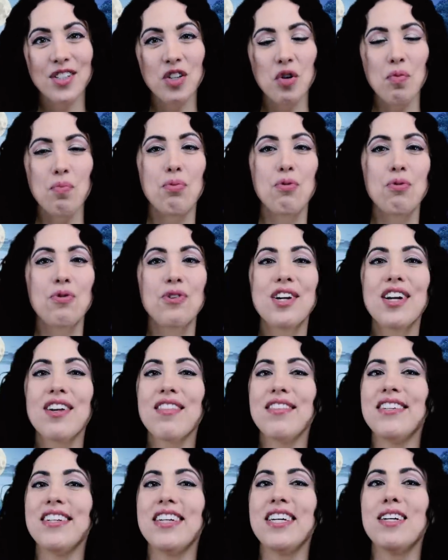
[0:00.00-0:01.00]
So
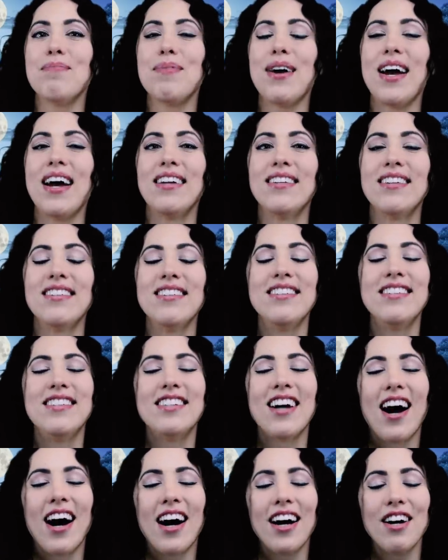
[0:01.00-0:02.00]
breathe deep and
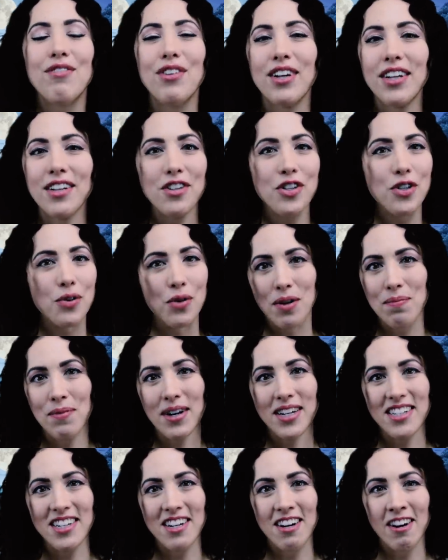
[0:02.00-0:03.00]
dive into it,
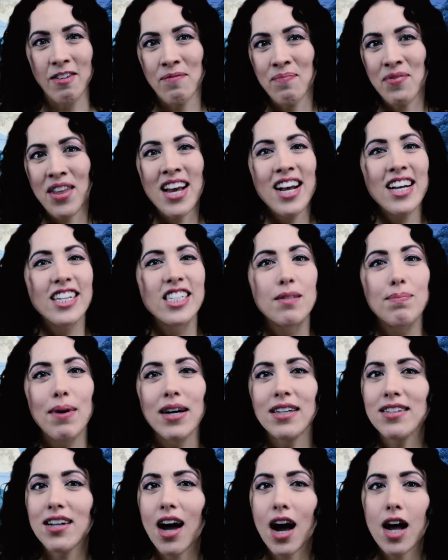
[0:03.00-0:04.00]
my dear.
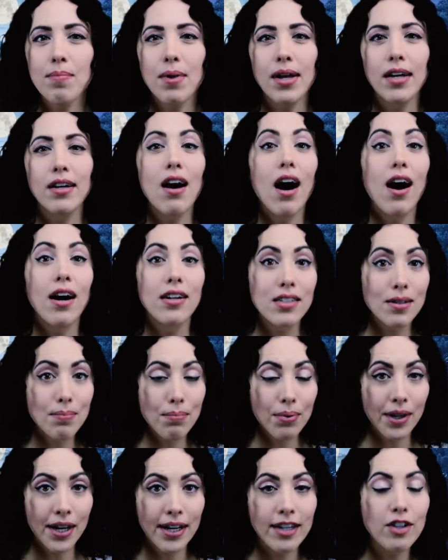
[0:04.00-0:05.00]
Spend time in
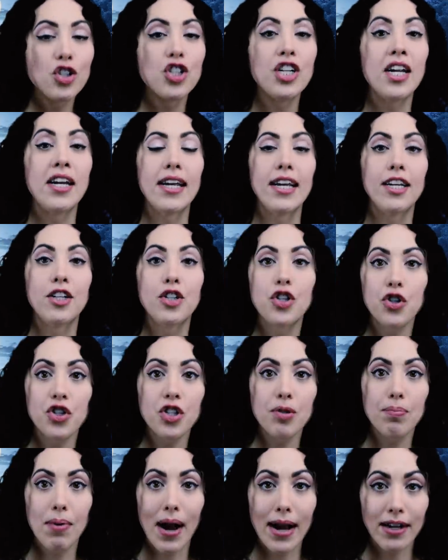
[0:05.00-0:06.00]
contemplation and
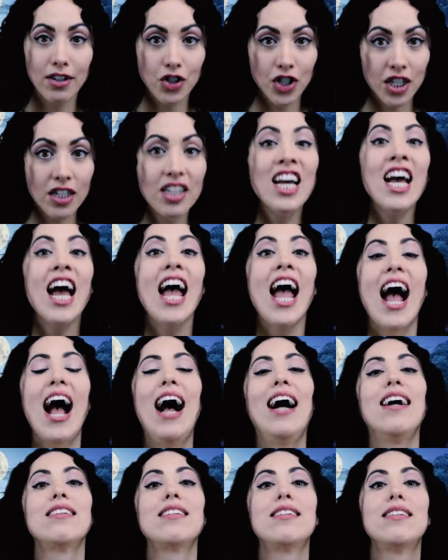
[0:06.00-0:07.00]
introspection,
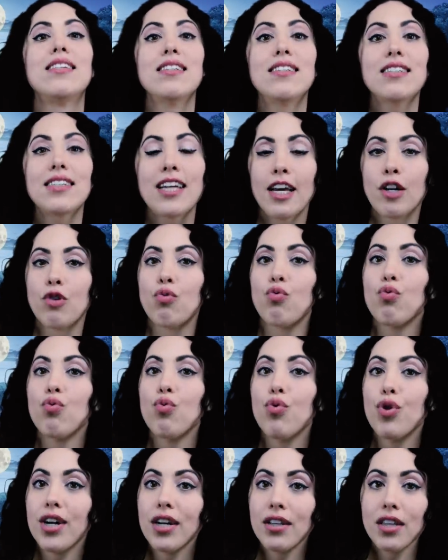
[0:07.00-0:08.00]
as this
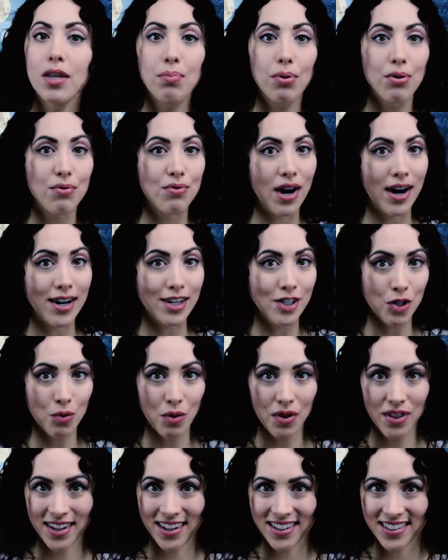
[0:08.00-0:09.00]
can really provide you
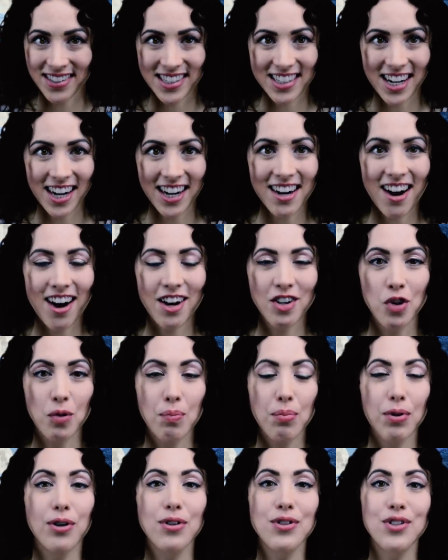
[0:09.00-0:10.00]
with insight on your
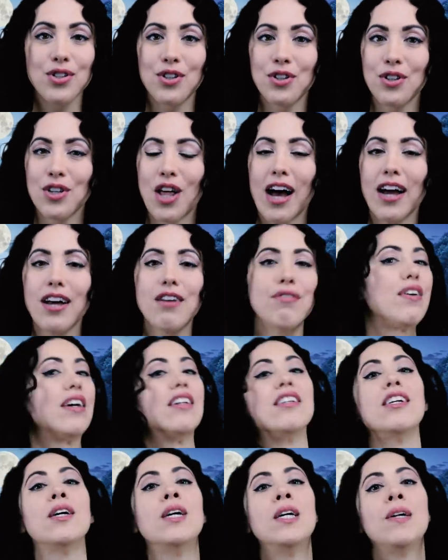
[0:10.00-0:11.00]
personal life
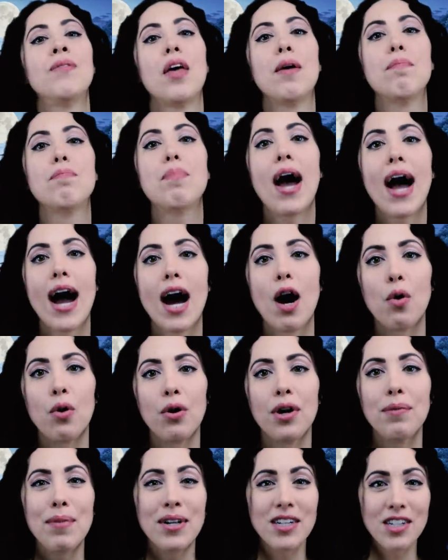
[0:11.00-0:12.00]
and
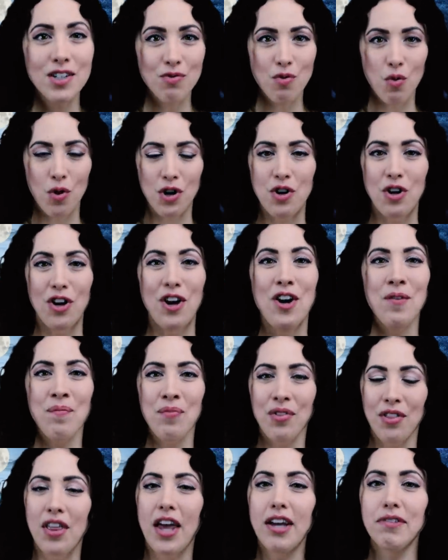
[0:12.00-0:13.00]
empowerment for your
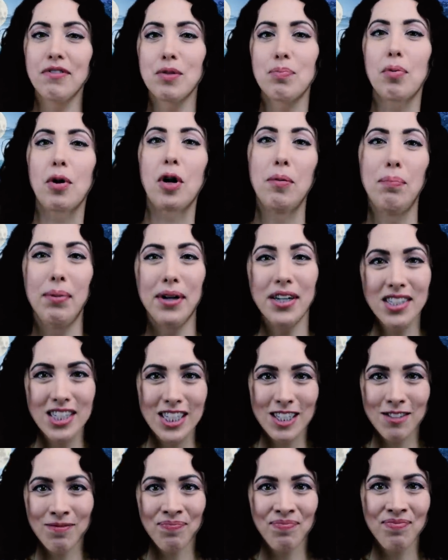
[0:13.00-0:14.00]
life's
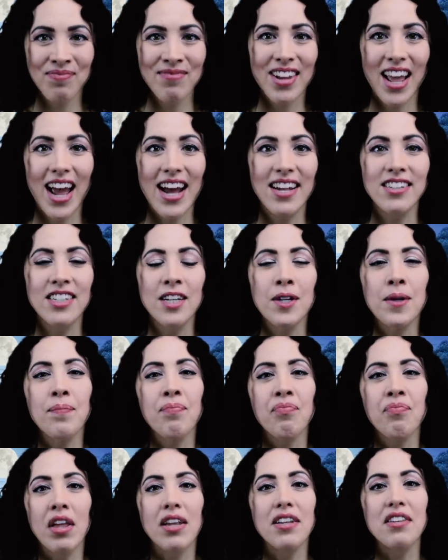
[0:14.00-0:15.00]
purpose. And
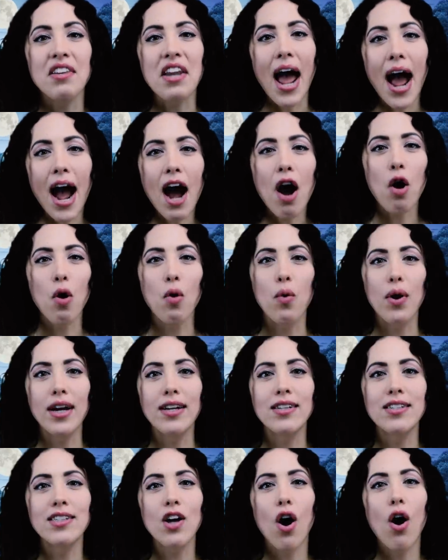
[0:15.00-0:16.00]
now
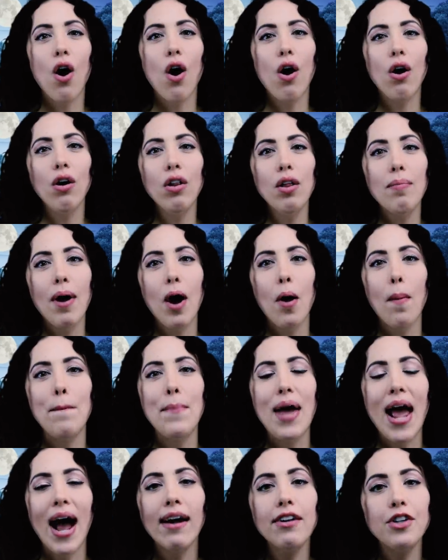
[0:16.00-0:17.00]
is all about
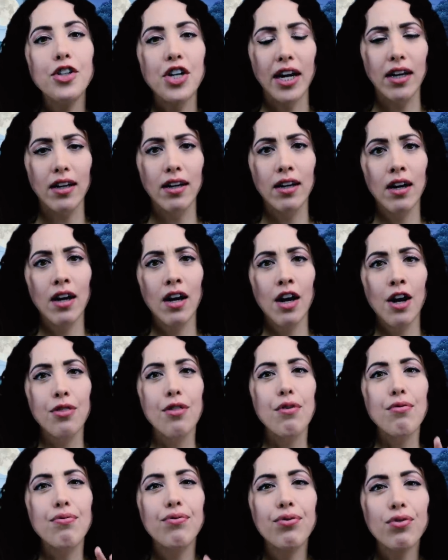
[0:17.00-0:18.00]
matching
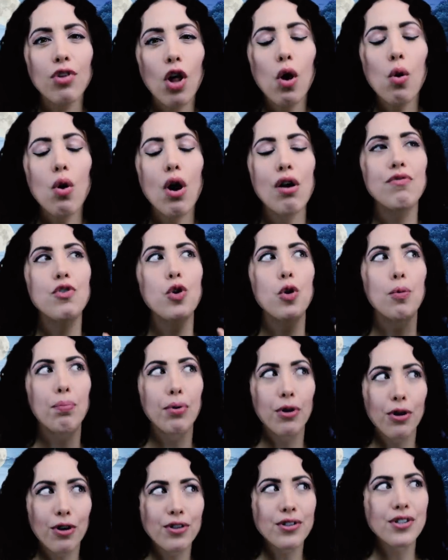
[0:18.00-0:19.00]
the flow of your
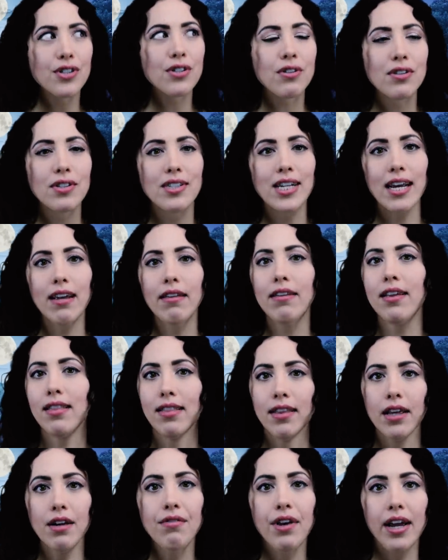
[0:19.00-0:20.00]
personal daily
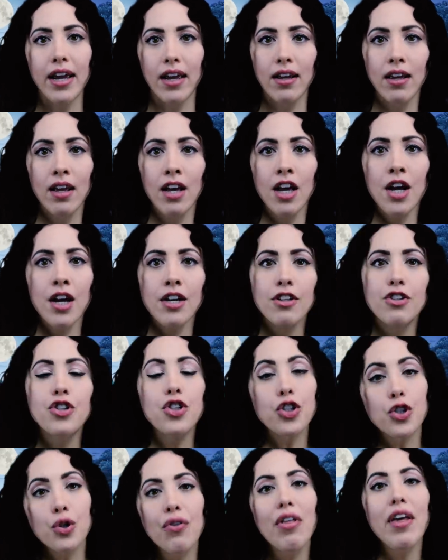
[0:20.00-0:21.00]
living
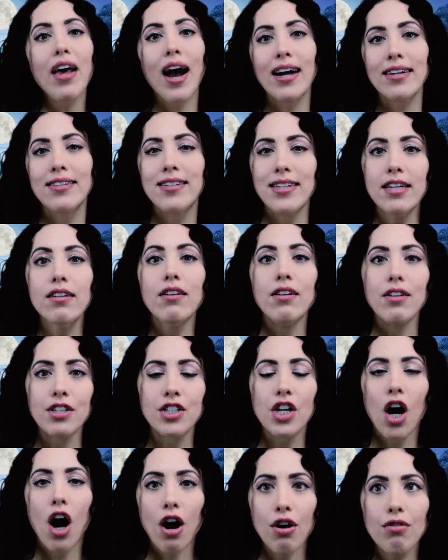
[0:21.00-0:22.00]
to the
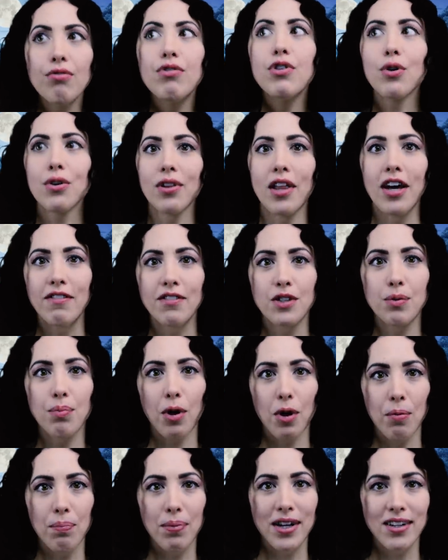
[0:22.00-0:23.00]
ideals of your life's
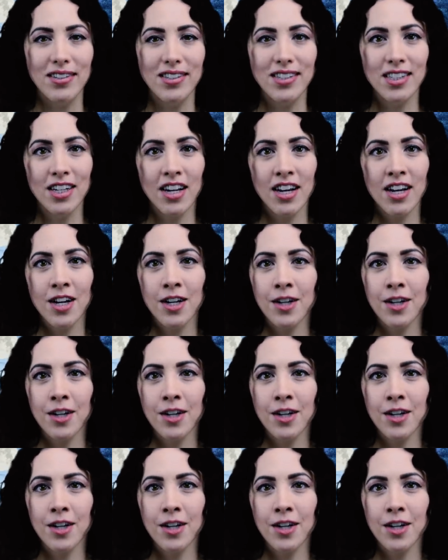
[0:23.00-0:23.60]
purpose.